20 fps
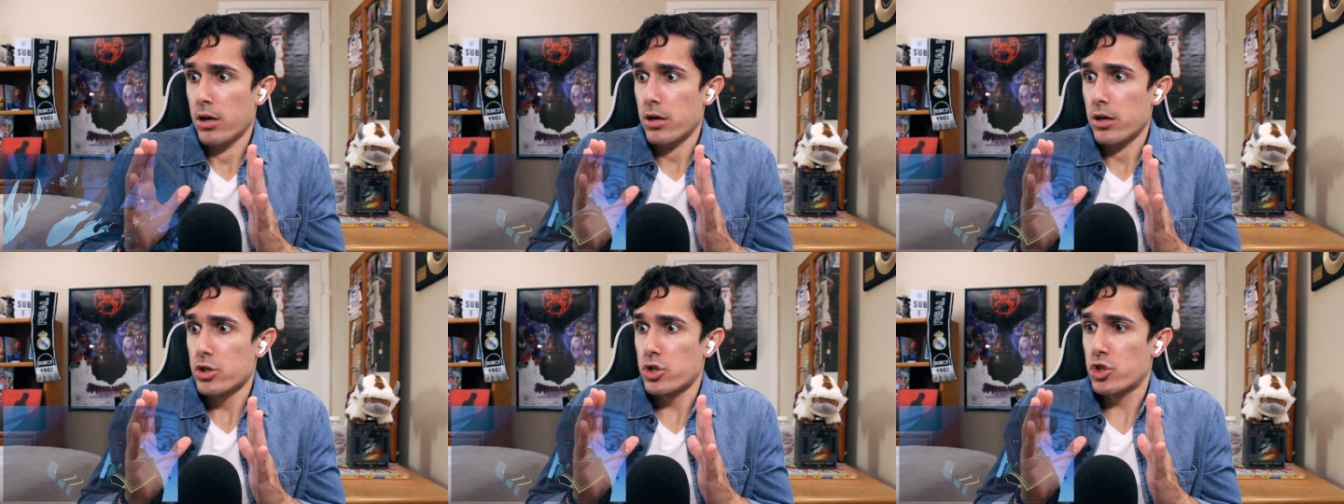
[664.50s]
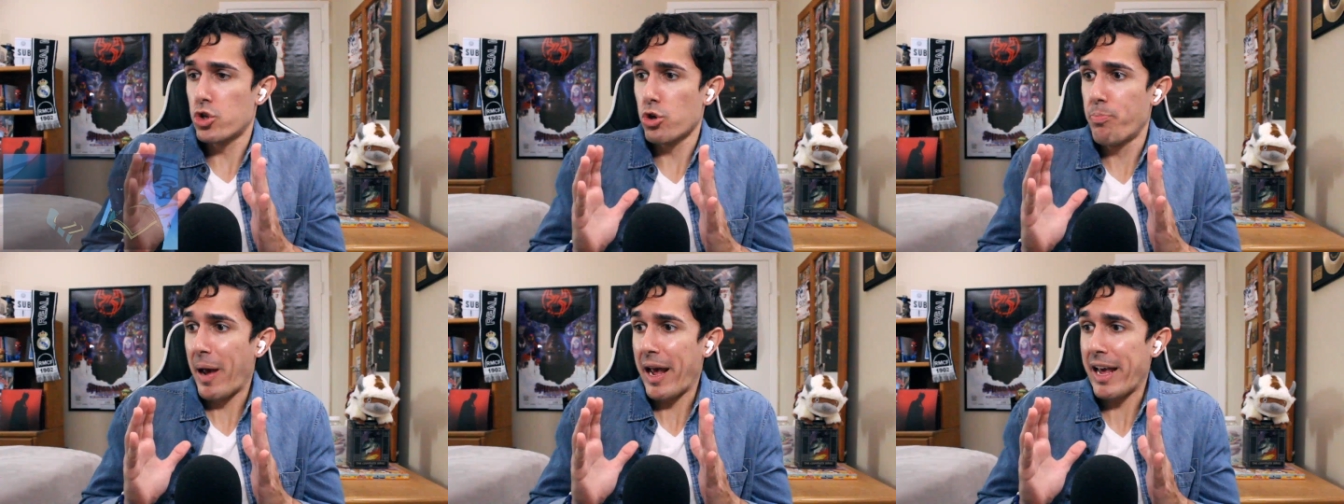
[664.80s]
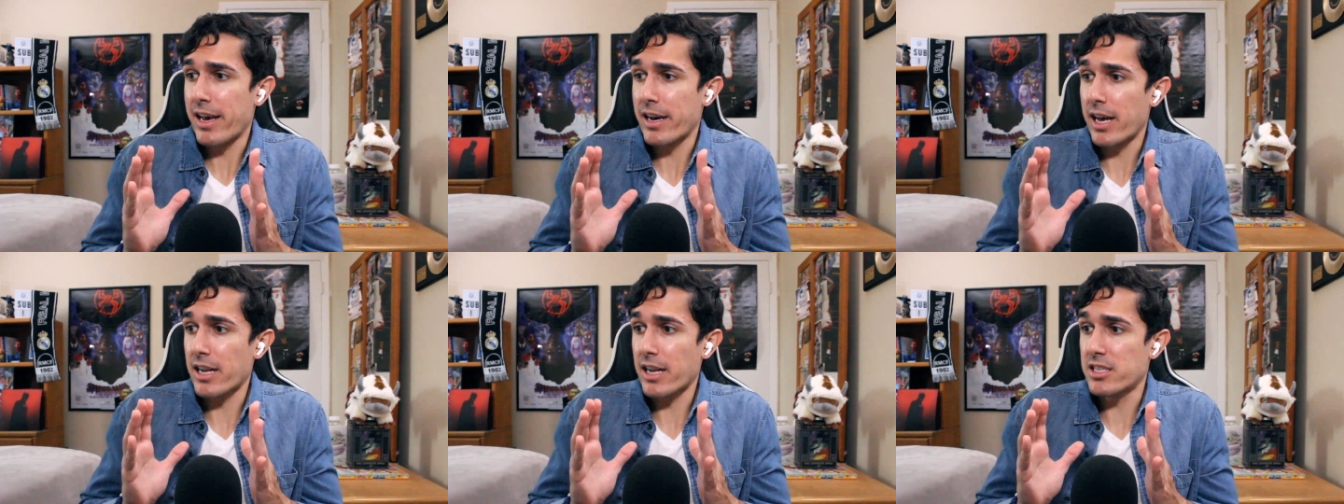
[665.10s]

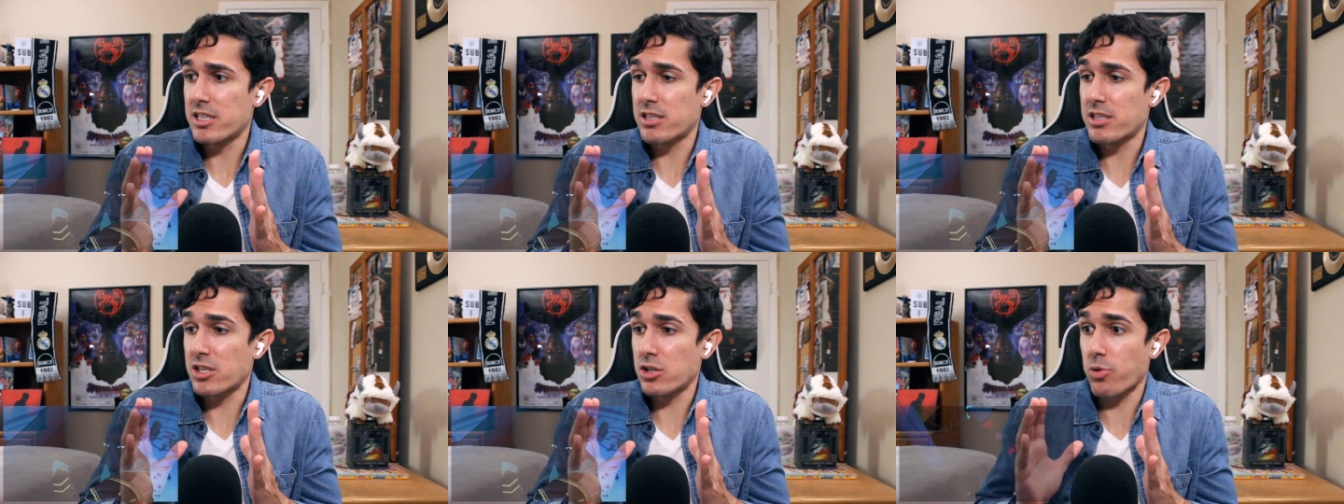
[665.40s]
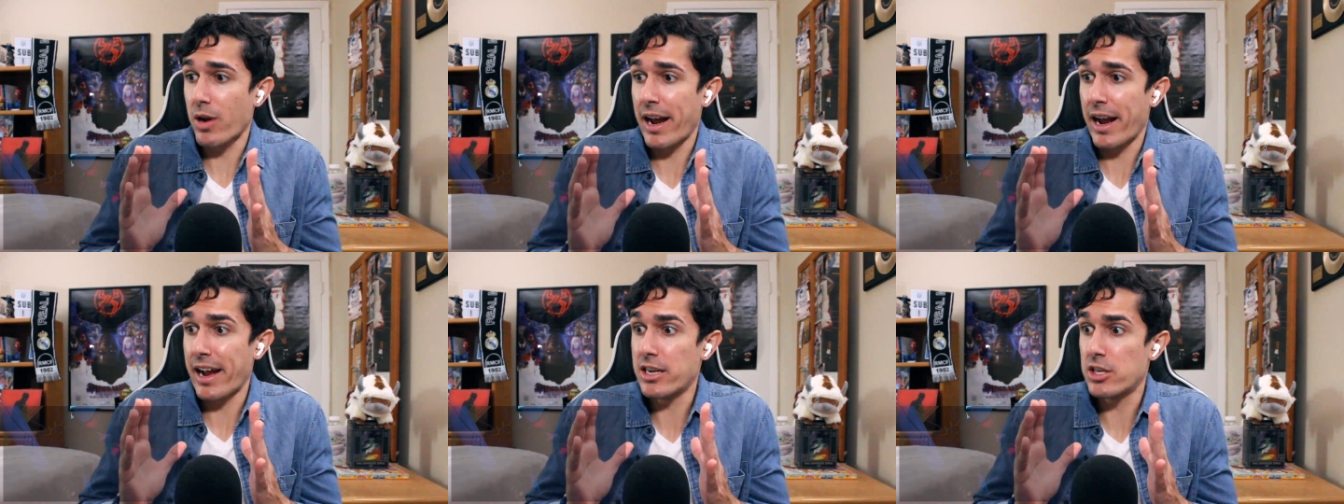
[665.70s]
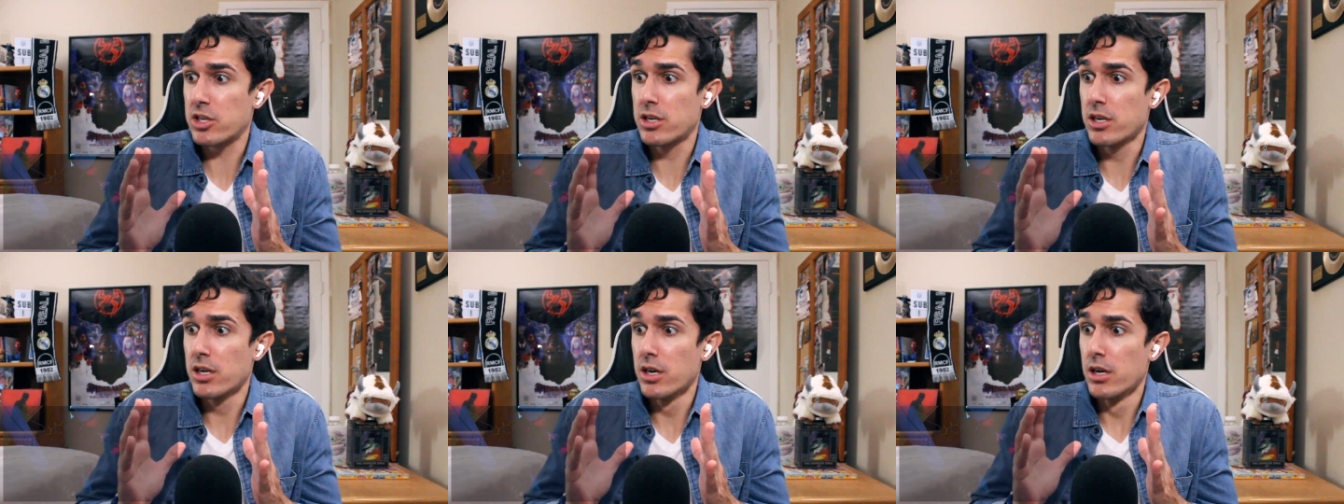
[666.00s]
Zubeia got
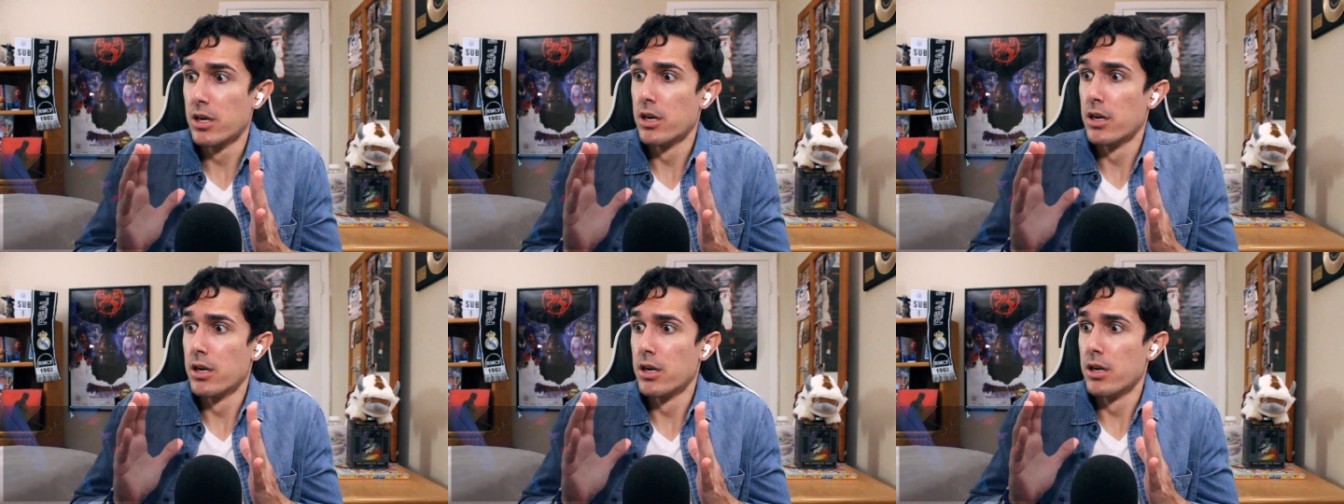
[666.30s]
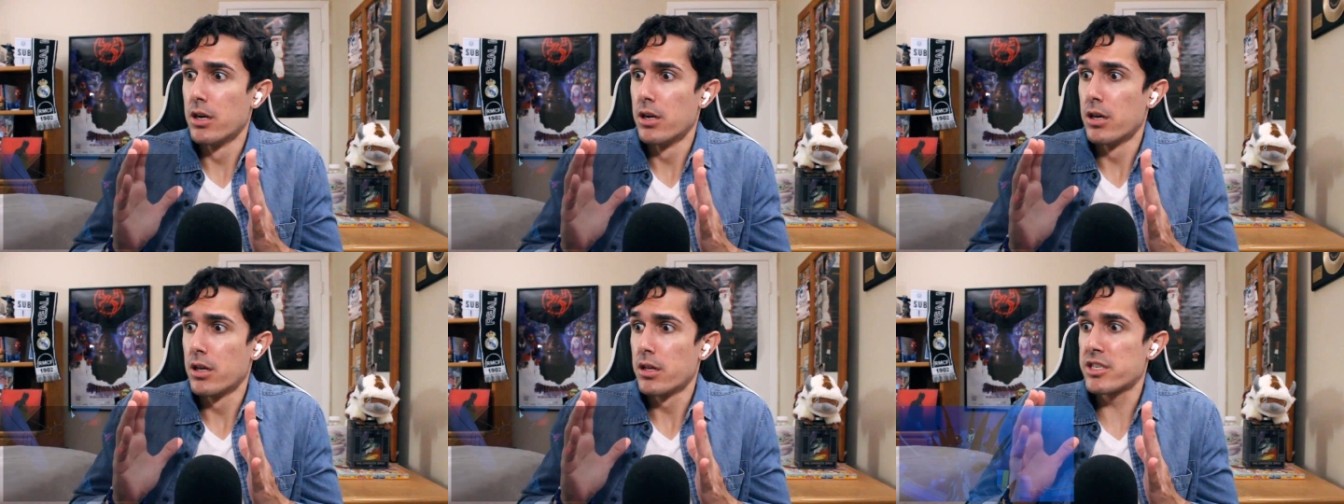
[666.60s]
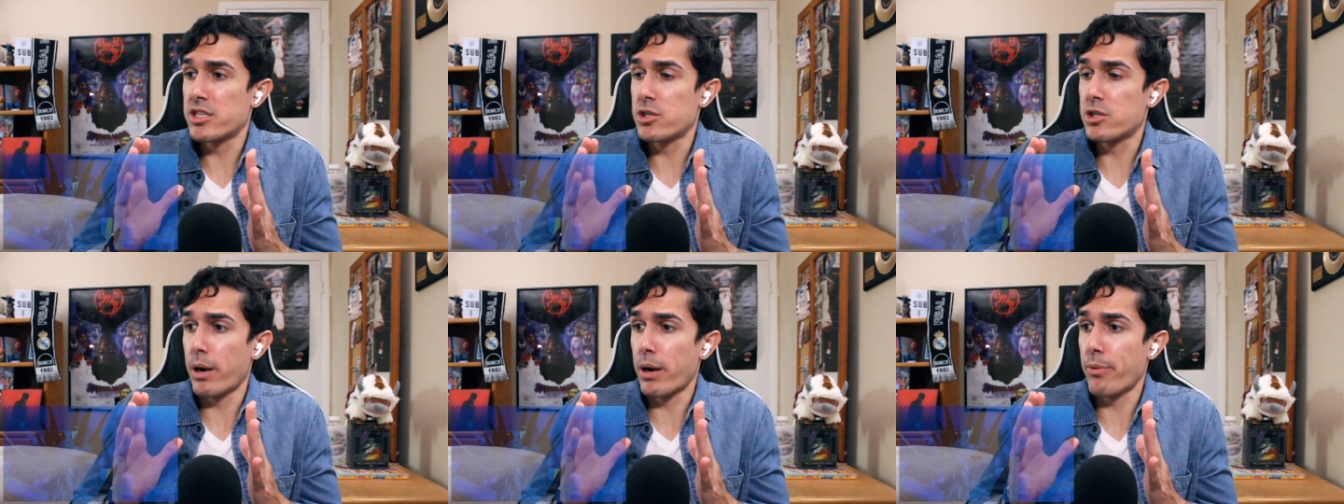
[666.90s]
scratched!
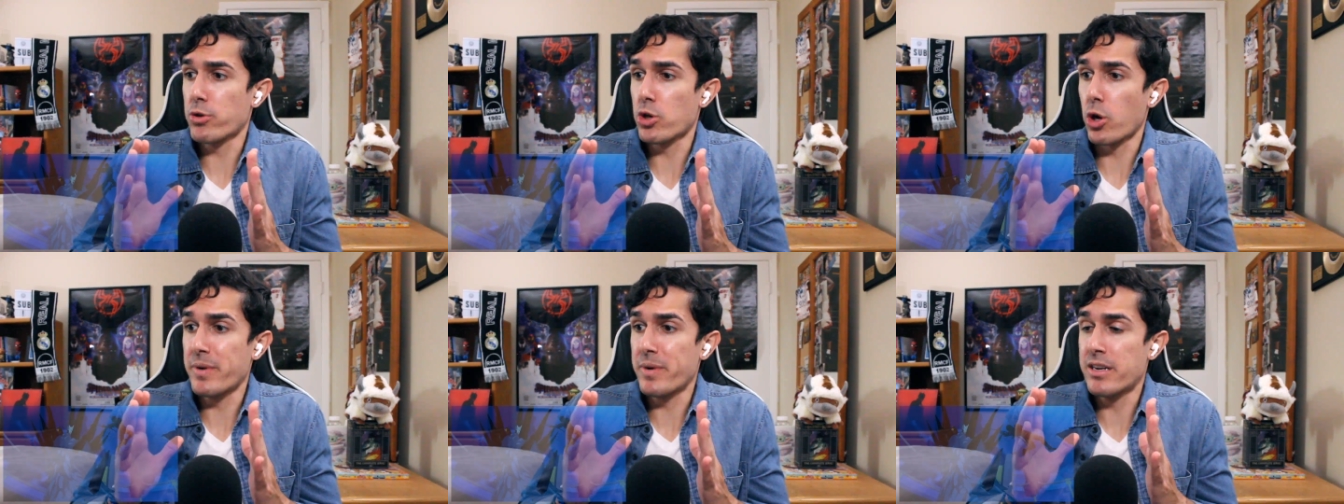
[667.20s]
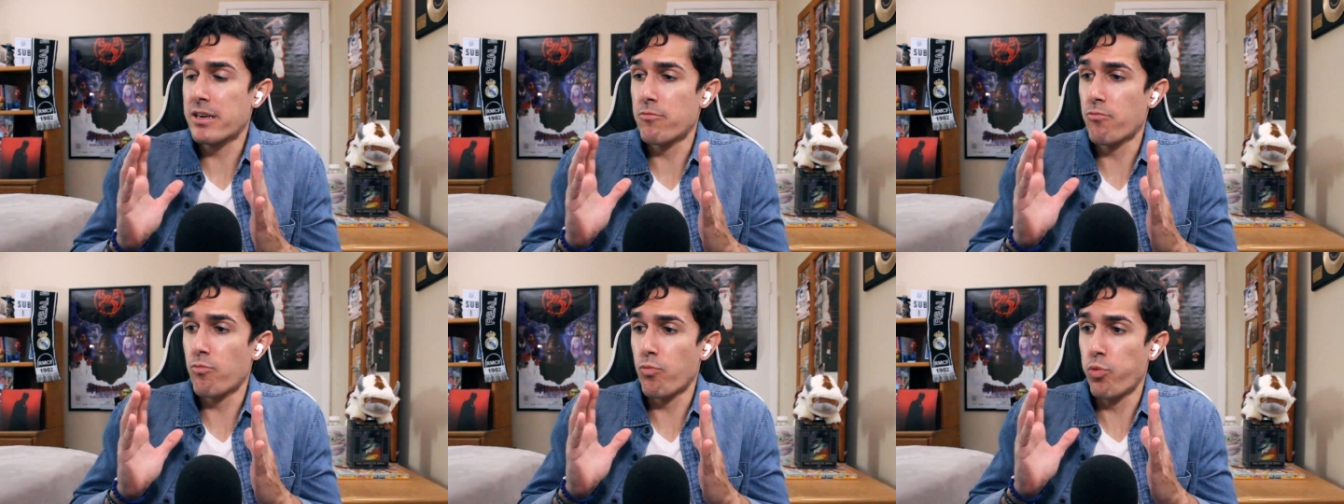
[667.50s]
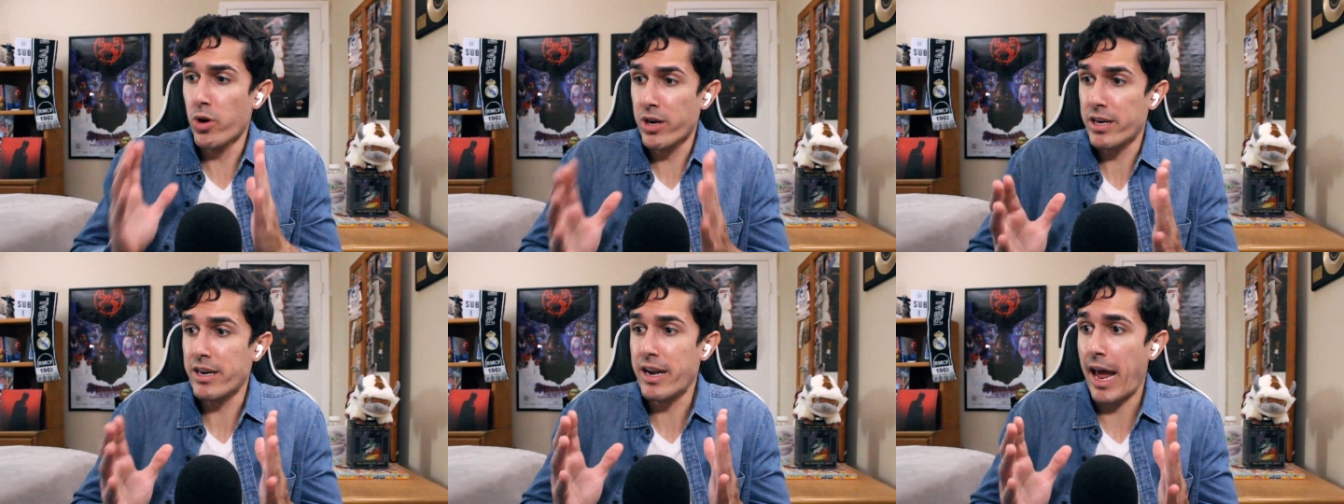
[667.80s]
This is what I was hoping
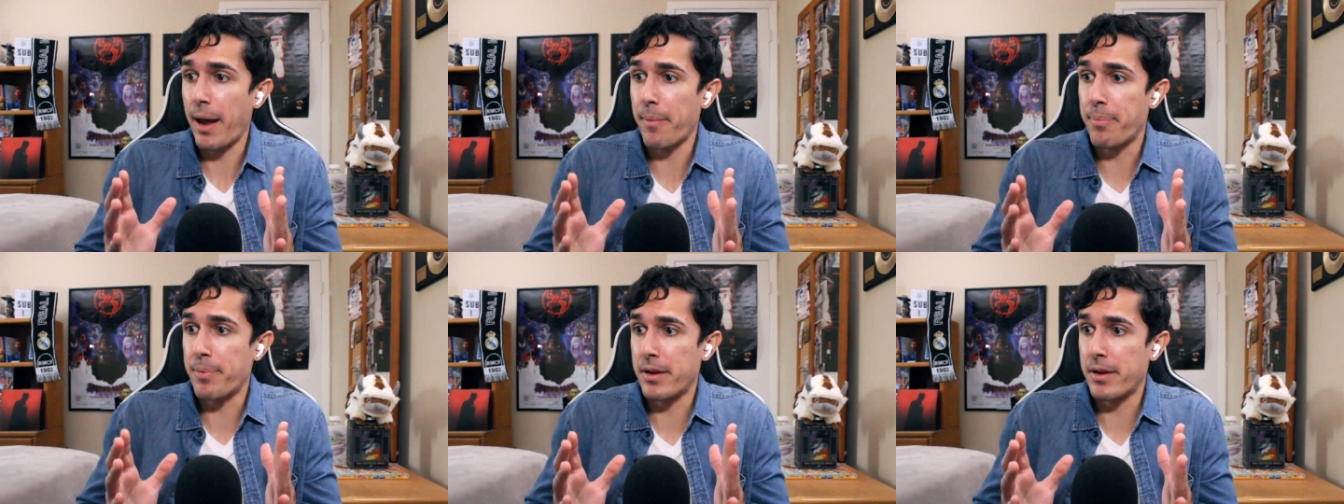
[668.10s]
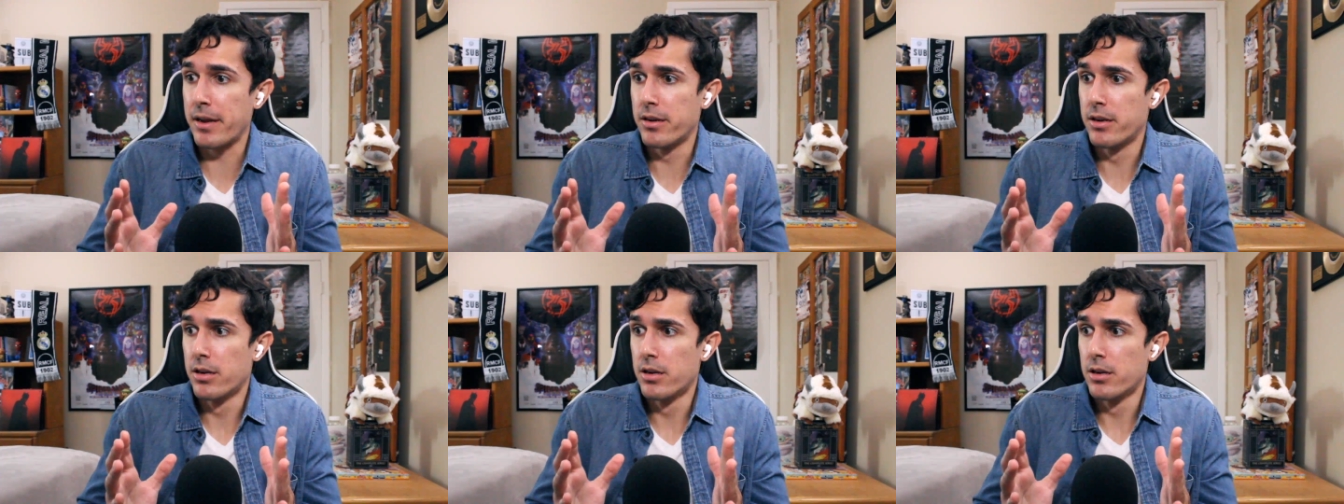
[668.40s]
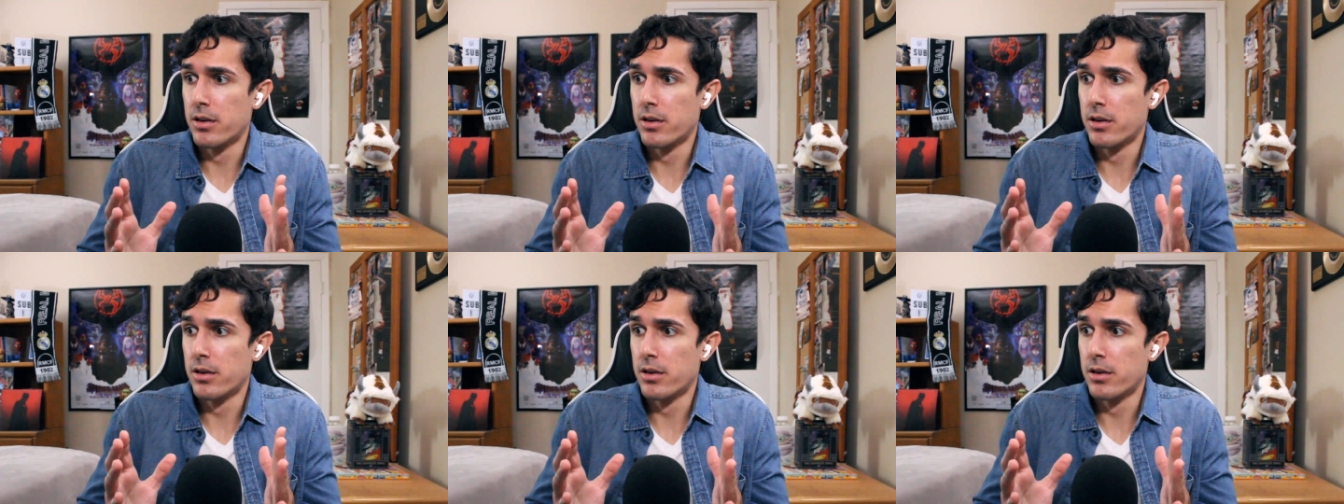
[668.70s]
wouldn't happen.